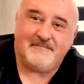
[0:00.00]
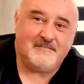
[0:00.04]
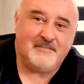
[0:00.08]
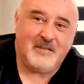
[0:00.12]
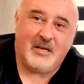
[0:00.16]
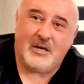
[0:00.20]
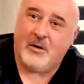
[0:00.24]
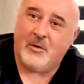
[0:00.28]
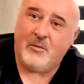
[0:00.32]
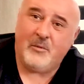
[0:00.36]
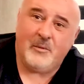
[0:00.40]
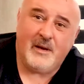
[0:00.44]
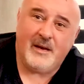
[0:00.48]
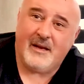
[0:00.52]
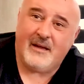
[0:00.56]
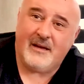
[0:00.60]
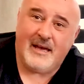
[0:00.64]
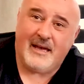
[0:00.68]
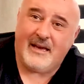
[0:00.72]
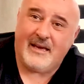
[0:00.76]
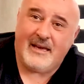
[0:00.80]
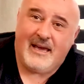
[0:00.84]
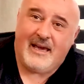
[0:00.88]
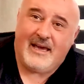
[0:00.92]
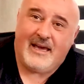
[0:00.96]
you know, we love,
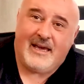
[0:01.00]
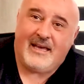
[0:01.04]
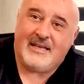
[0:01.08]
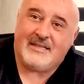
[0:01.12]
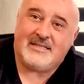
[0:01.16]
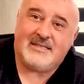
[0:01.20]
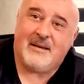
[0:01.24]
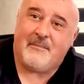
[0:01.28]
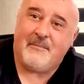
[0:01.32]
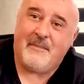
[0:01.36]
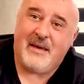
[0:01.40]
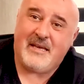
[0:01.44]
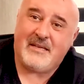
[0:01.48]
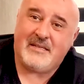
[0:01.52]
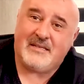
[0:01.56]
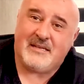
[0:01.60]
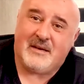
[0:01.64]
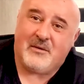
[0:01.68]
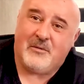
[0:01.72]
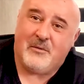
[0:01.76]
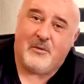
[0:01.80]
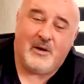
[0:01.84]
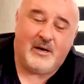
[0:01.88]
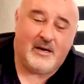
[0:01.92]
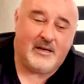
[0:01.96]
it's
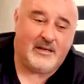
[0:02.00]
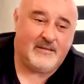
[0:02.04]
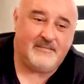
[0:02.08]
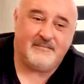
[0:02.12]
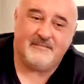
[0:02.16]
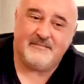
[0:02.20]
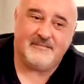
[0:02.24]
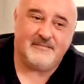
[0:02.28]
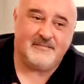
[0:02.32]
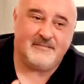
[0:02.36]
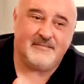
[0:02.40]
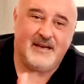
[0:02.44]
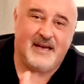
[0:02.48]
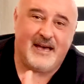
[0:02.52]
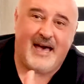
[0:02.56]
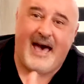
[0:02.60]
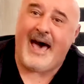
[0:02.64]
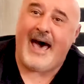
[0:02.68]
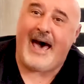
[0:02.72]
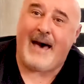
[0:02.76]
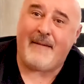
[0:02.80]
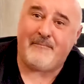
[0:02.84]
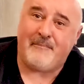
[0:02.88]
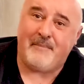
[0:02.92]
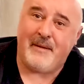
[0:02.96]
amazing what
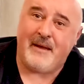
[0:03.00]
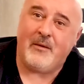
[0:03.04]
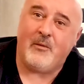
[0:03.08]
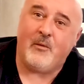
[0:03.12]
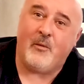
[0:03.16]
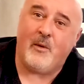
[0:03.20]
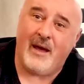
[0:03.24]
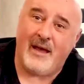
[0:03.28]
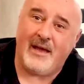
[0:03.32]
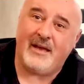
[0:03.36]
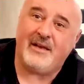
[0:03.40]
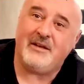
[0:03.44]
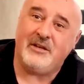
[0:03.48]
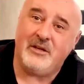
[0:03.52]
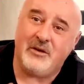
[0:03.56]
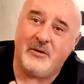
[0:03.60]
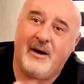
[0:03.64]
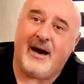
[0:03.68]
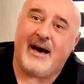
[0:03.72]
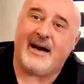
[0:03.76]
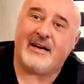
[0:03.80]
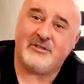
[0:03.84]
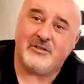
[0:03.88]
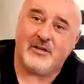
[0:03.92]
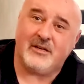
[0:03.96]
happens when you
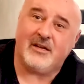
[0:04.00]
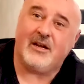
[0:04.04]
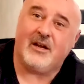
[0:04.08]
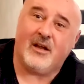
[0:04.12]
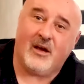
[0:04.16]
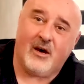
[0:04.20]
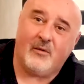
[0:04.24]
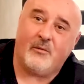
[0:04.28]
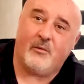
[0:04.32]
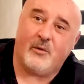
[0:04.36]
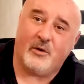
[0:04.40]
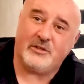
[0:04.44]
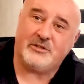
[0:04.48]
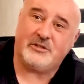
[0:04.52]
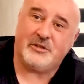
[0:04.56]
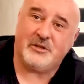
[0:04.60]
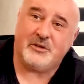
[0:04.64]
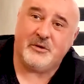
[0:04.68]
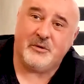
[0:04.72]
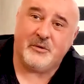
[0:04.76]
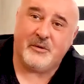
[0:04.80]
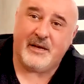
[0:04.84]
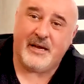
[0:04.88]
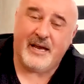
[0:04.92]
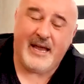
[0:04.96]
actually love what you
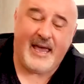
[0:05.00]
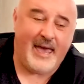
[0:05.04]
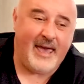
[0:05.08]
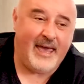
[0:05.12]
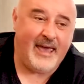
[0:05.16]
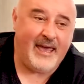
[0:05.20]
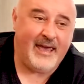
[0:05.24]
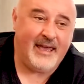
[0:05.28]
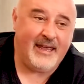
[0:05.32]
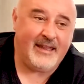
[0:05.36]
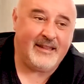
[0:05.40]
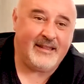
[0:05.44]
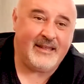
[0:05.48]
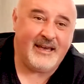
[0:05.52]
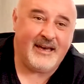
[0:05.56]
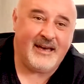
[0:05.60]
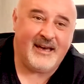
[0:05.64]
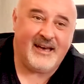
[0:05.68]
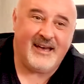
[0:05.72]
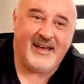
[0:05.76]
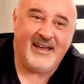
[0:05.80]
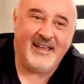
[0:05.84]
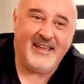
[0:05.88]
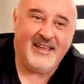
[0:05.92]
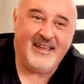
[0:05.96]
do and
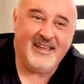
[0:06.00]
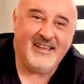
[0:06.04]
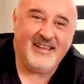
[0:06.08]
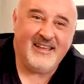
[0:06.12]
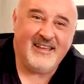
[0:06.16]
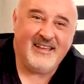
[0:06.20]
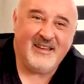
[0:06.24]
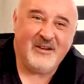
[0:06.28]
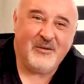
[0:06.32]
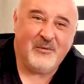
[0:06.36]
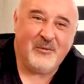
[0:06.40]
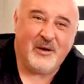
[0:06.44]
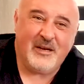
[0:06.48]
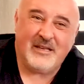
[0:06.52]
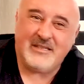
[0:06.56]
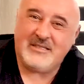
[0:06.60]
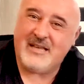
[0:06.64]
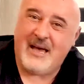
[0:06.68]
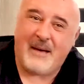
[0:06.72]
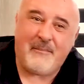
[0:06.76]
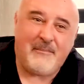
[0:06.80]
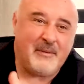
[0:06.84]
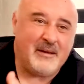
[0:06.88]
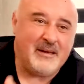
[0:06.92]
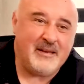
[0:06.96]
uh, what is
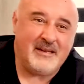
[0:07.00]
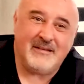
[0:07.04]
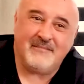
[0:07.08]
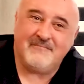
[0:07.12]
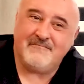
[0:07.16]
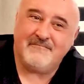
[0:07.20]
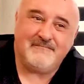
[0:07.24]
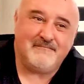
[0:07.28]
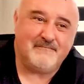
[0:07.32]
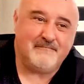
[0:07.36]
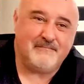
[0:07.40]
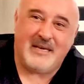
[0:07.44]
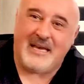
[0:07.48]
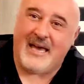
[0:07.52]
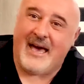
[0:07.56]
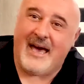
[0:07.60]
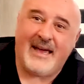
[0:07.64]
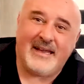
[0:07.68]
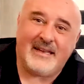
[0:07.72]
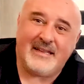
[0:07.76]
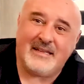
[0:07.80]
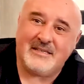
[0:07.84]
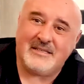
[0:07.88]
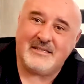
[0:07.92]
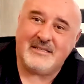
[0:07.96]
happening
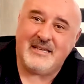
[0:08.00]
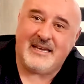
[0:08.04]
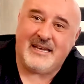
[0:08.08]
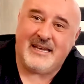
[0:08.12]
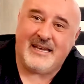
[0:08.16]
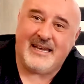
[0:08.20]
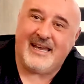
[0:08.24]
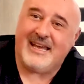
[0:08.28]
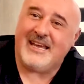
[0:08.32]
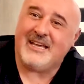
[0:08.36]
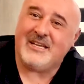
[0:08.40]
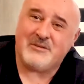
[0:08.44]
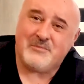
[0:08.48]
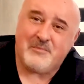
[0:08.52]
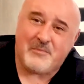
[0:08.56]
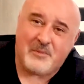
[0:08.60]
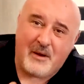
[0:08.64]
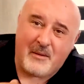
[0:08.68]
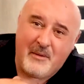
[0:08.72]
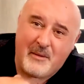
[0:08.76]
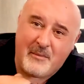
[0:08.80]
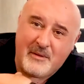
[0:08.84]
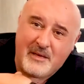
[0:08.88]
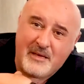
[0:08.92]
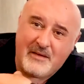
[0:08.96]
behind the scene is
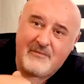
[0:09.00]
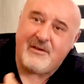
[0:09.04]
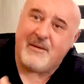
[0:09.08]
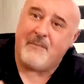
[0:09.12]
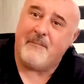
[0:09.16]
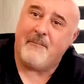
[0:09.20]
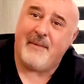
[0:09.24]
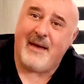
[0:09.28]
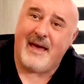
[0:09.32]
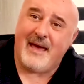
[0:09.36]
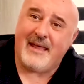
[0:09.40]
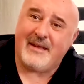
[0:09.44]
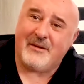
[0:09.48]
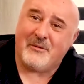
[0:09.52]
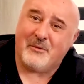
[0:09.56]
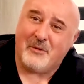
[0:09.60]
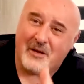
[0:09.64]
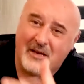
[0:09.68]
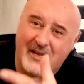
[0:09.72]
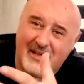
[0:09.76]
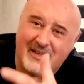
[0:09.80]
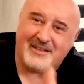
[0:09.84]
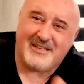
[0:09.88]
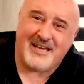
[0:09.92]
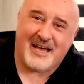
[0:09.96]
probably even better
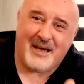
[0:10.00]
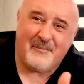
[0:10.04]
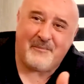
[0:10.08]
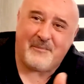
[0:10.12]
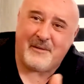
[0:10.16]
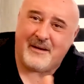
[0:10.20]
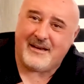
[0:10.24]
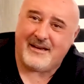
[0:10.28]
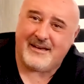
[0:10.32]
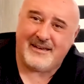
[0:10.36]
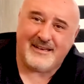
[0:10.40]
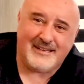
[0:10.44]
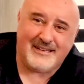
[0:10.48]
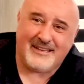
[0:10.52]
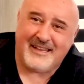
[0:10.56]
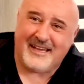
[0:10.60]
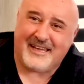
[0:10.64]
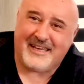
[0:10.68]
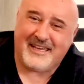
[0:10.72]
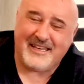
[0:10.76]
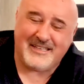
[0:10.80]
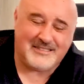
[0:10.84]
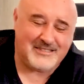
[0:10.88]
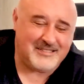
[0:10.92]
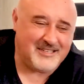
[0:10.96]
what's happening in the
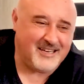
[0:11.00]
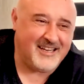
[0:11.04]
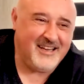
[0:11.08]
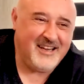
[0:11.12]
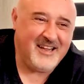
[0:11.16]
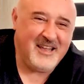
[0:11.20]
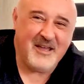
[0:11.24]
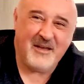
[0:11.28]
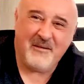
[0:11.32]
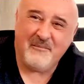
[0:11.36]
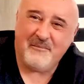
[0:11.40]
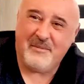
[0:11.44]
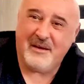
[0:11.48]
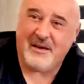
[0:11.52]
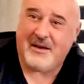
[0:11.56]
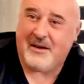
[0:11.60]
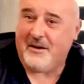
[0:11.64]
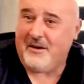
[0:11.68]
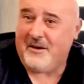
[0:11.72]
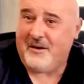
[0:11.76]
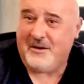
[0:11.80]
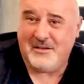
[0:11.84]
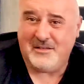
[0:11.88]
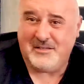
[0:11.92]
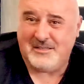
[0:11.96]
kitchen
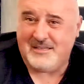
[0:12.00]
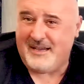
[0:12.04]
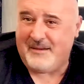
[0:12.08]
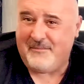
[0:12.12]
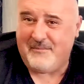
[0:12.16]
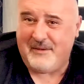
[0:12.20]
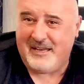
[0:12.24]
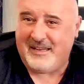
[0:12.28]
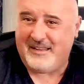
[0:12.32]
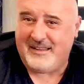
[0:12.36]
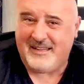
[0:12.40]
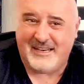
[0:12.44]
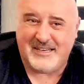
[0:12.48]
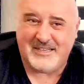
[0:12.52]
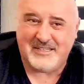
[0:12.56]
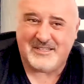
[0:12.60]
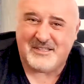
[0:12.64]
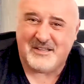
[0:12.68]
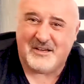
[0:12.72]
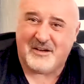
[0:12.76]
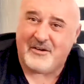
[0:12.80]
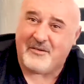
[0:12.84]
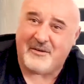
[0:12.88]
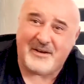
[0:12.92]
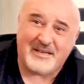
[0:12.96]
because I mean there is
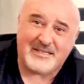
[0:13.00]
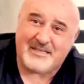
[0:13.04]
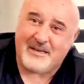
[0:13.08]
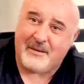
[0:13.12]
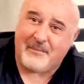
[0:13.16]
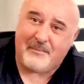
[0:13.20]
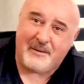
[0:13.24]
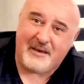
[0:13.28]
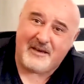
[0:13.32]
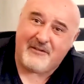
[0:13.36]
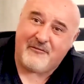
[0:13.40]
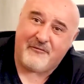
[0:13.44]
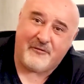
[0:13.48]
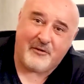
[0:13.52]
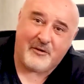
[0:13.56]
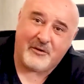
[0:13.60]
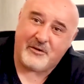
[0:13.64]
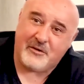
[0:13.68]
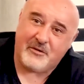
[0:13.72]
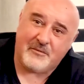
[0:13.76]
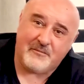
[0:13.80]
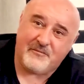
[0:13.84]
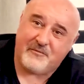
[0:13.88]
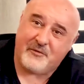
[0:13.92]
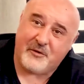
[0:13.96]
no recipe for
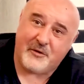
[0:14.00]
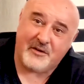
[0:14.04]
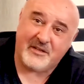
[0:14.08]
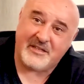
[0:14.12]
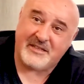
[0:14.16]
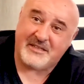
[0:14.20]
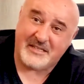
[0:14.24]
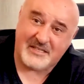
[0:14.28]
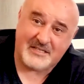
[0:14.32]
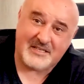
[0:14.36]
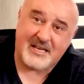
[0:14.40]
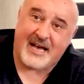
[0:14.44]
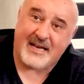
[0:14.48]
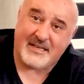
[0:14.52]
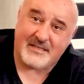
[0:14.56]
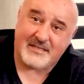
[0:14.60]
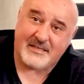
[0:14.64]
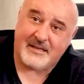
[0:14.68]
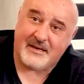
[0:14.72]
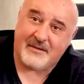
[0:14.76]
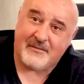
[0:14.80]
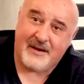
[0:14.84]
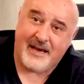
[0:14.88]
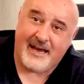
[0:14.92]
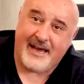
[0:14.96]
for
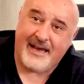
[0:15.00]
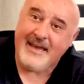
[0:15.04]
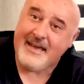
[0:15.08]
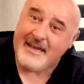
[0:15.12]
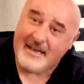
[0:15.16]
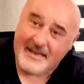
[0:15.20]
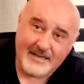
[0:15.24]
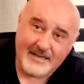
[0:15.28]
disaster, right?